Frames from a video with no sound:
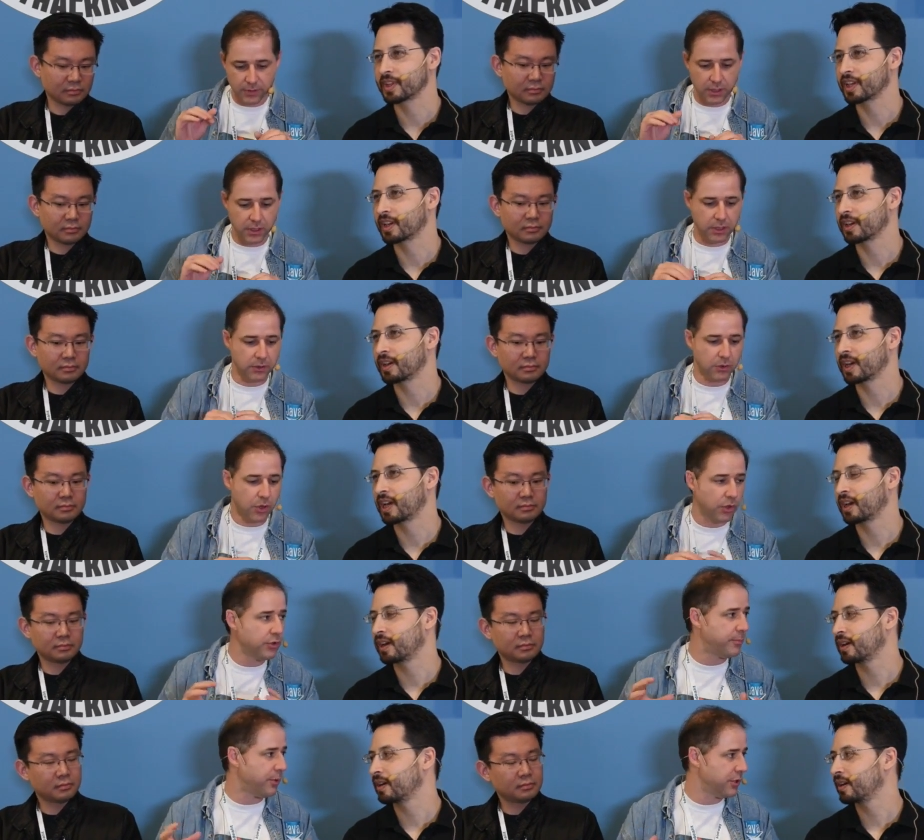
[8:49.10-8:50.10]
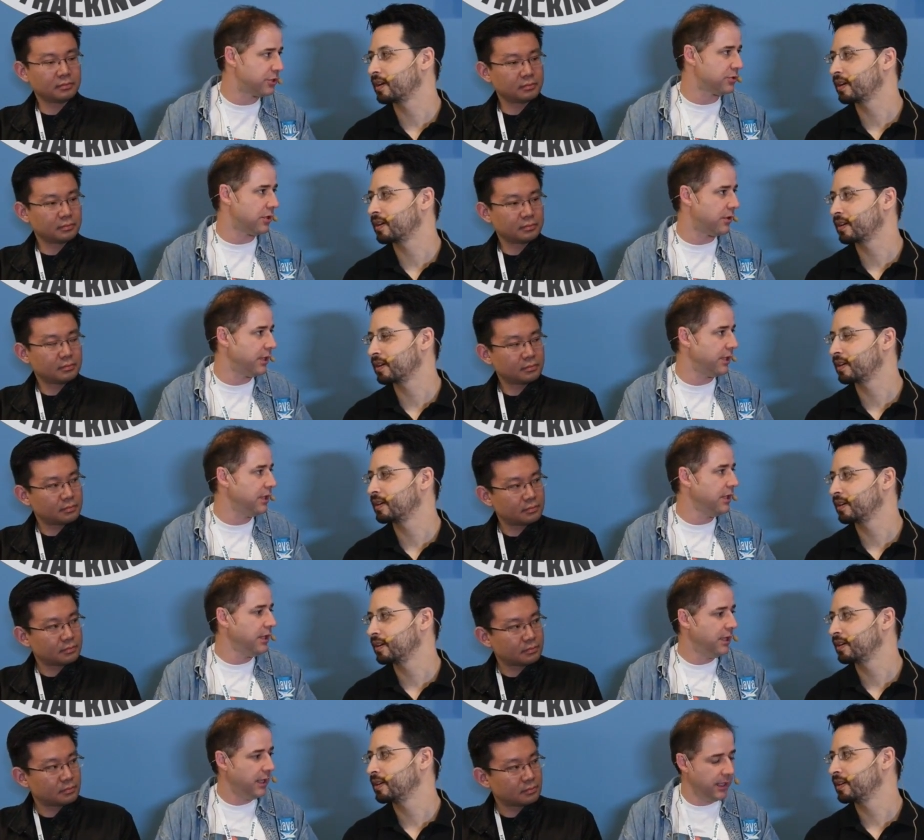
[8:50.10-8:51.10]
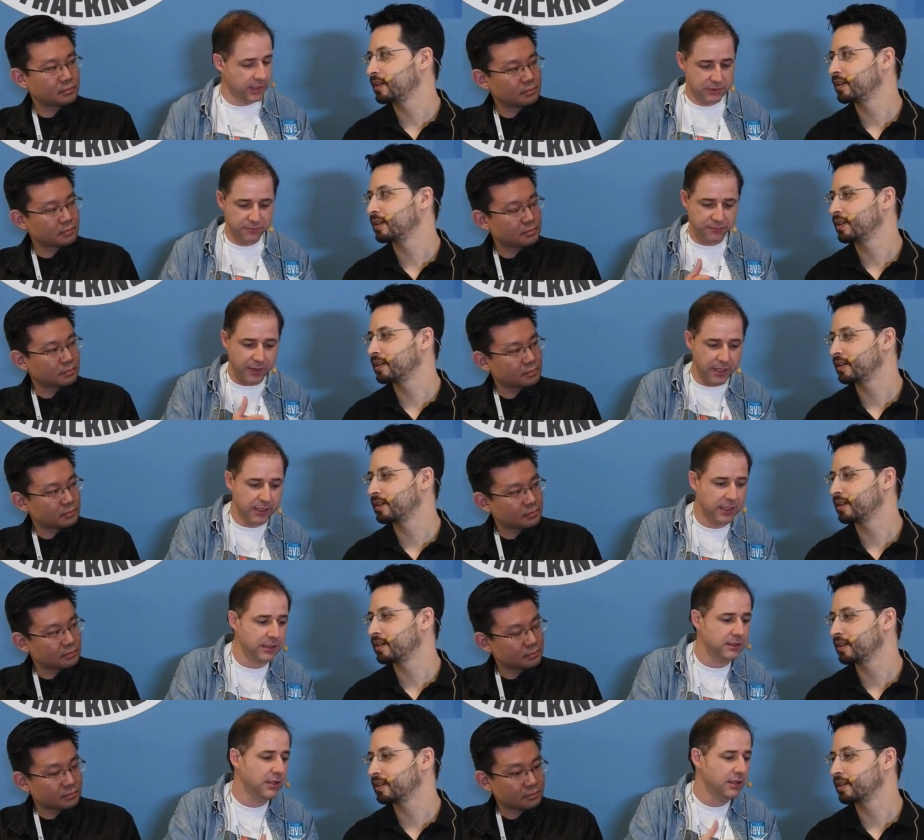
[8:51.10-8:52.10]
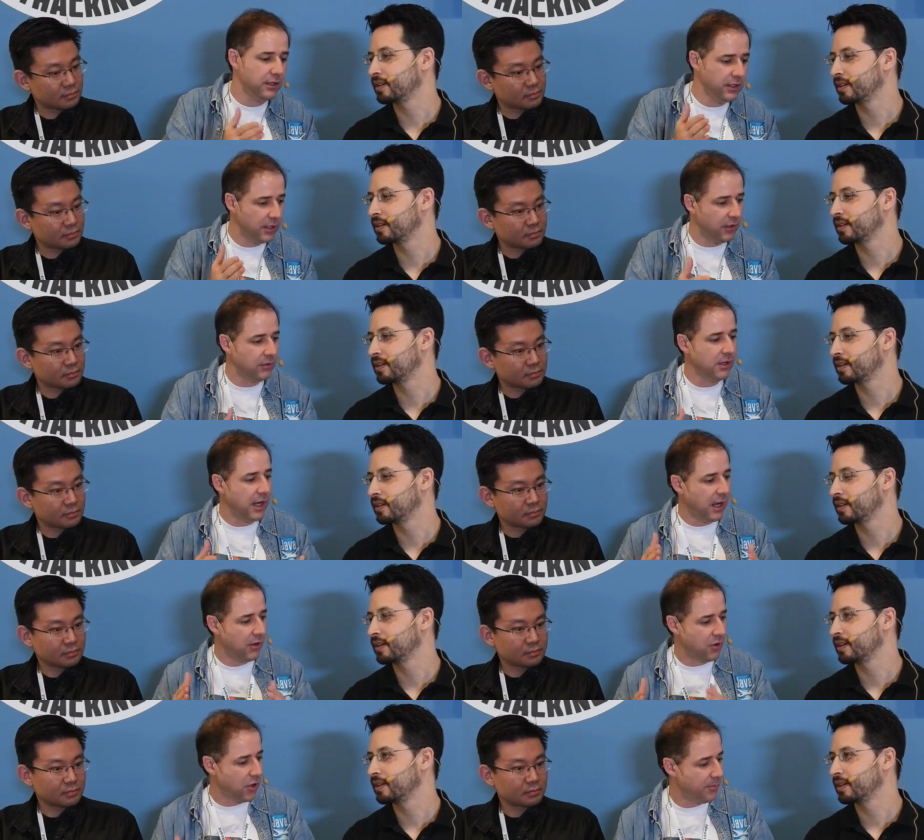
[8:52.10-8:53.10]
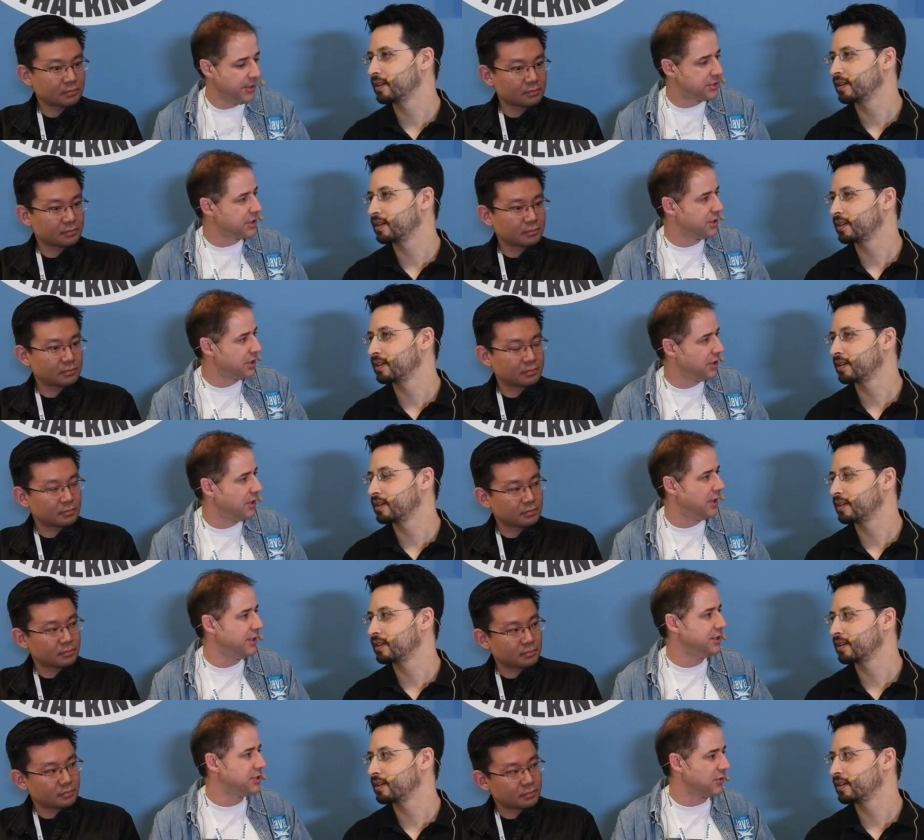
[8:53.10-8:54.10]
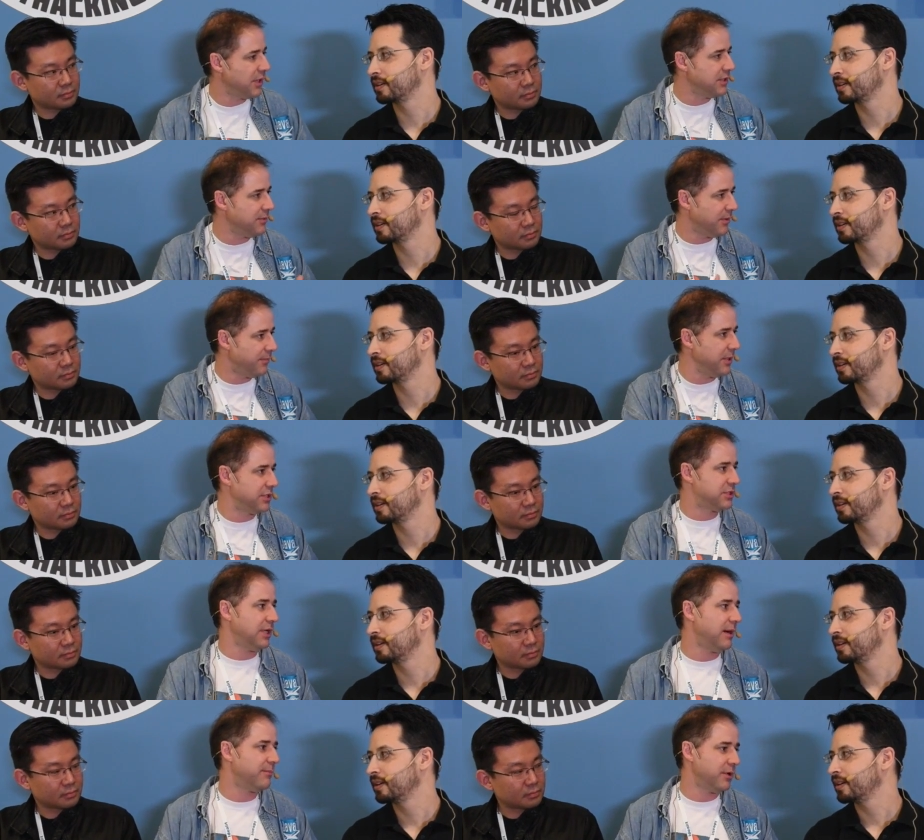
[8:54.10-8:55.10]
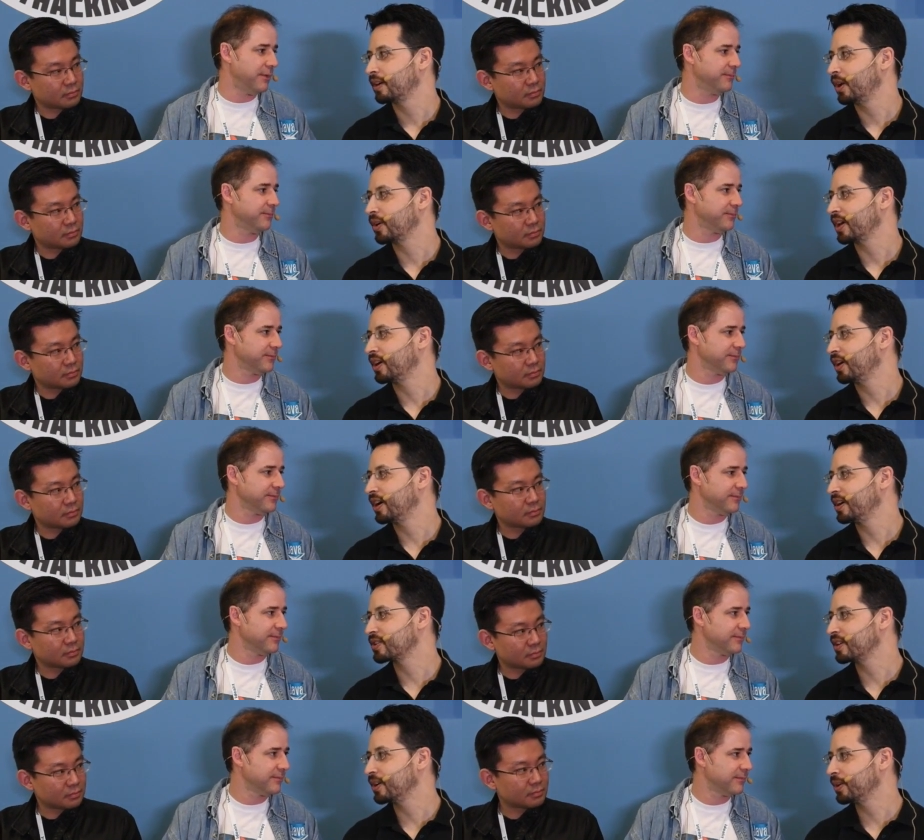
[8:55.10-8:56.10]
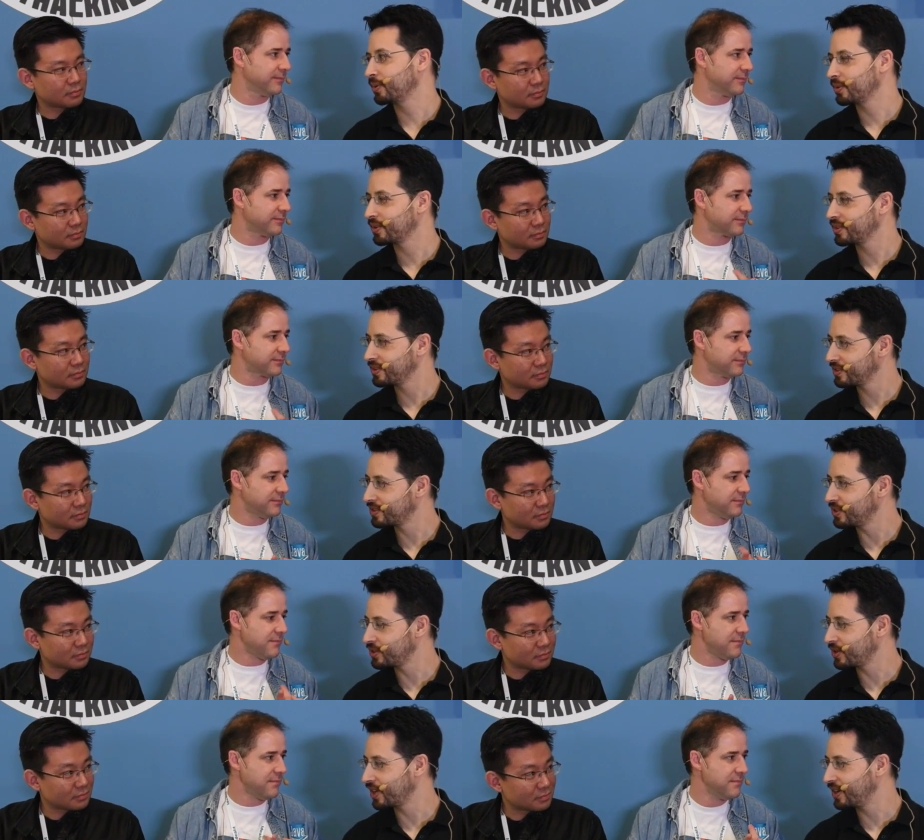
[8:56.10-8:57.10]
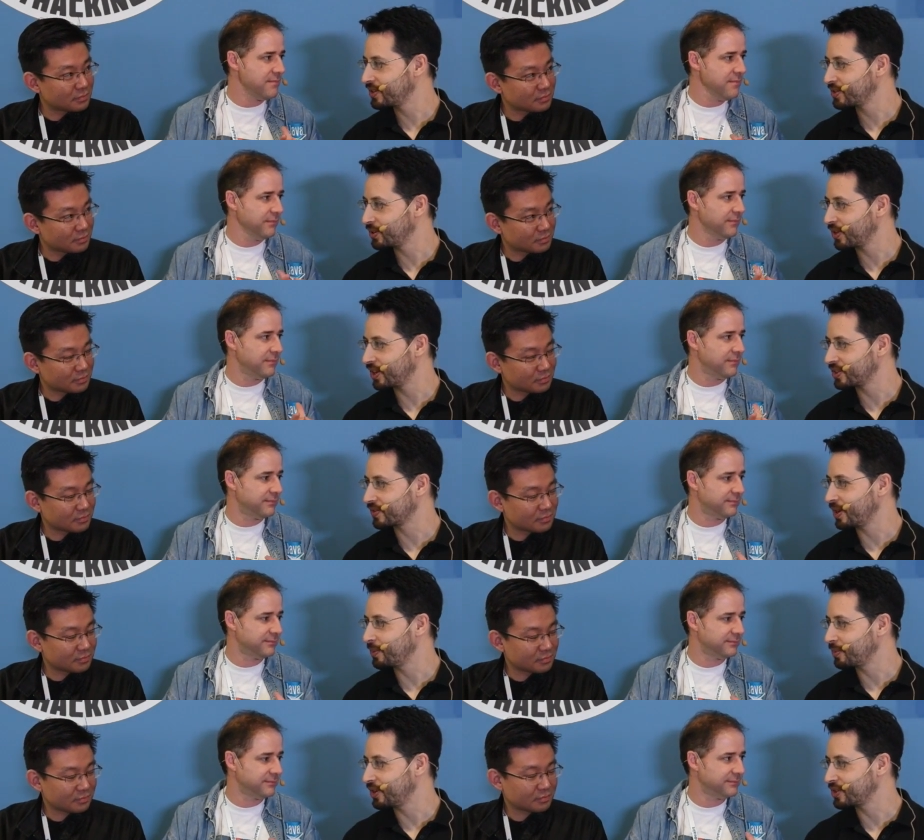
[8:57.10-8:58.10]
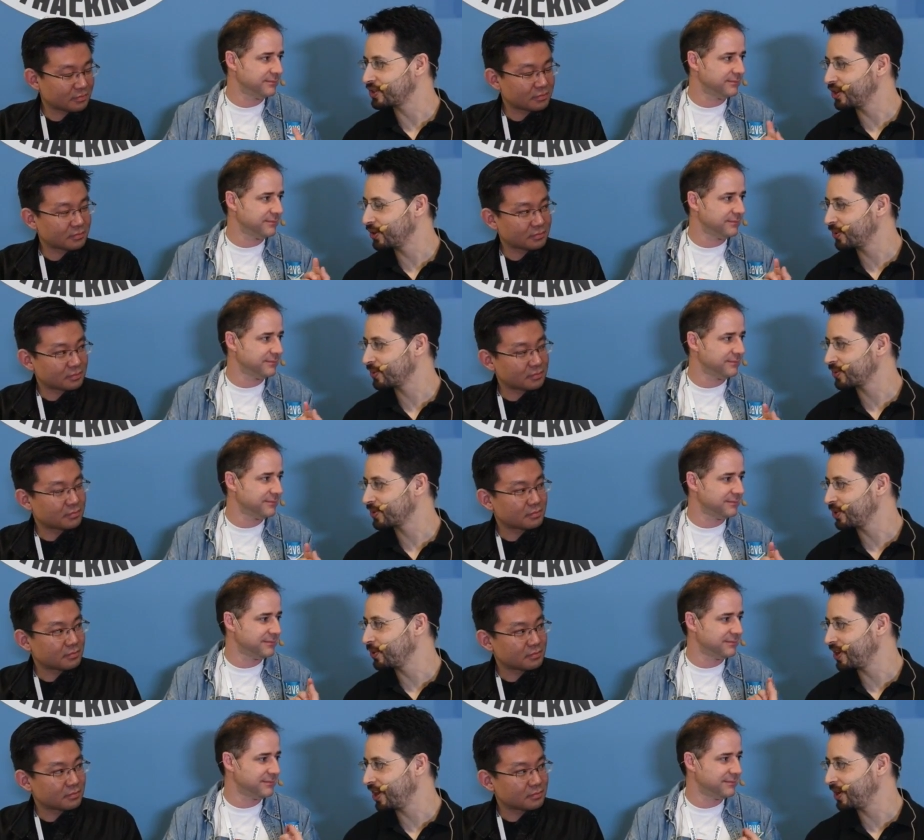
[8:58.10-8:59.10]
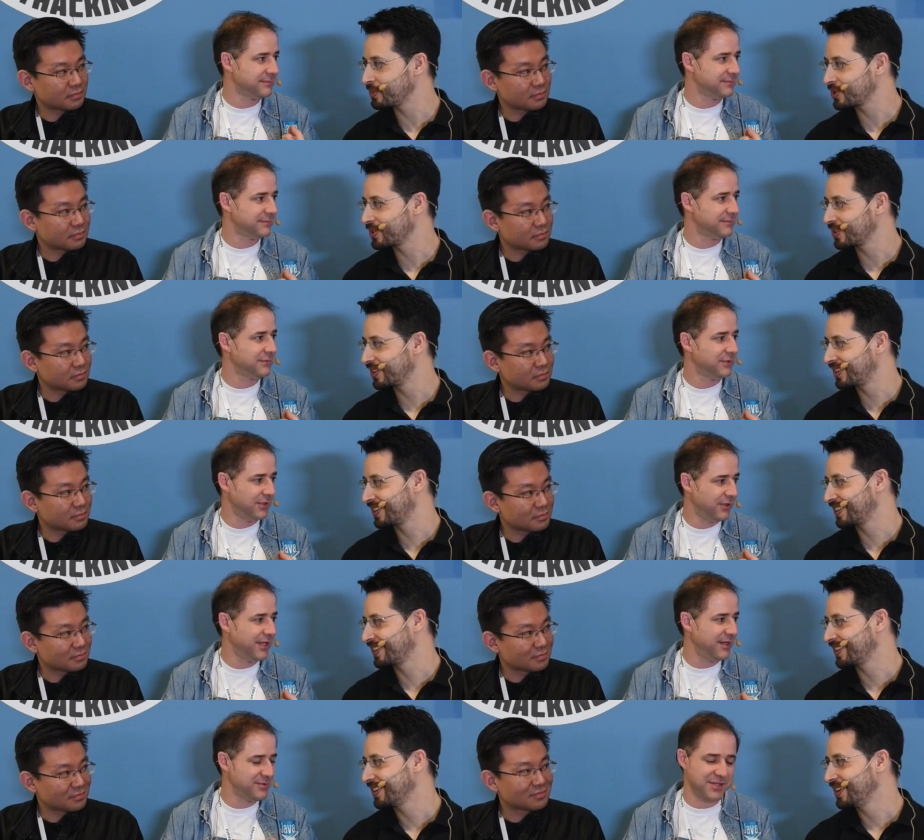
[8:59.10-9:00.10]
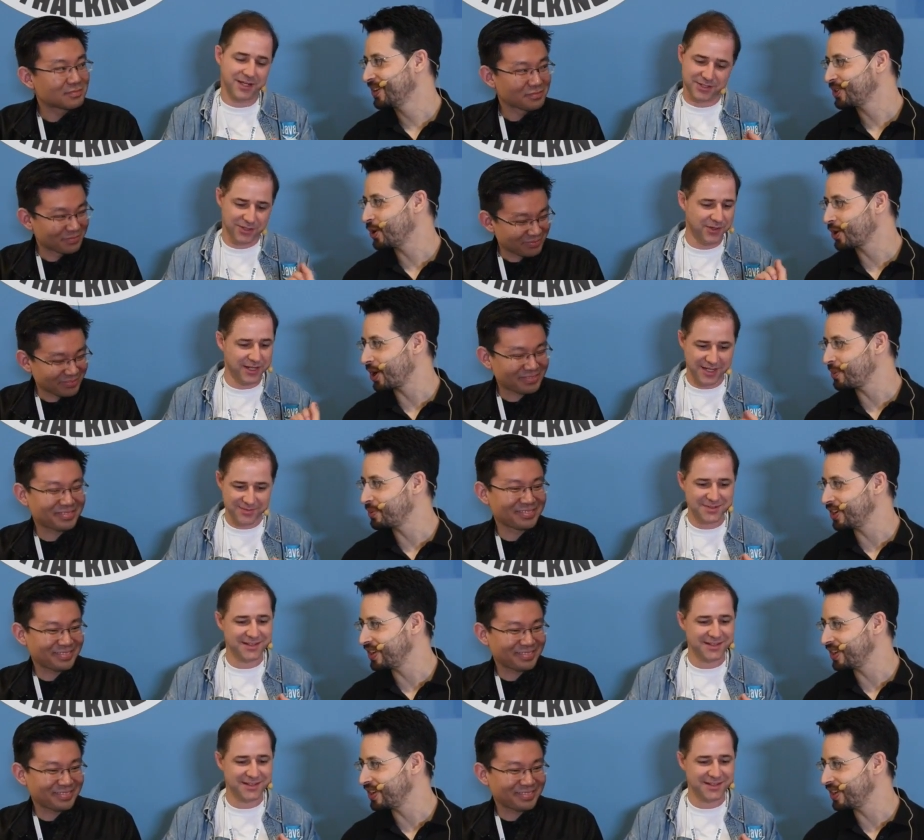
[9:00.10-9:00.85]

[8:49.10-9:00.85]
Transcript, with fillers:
Speaker 1: uh, code repository and defining you know, how commits are done, it's already a big step,
Speaker 2: right? Okay, all right. So since you guys do lots of companies, no, no names. No names, yes. No, no companies.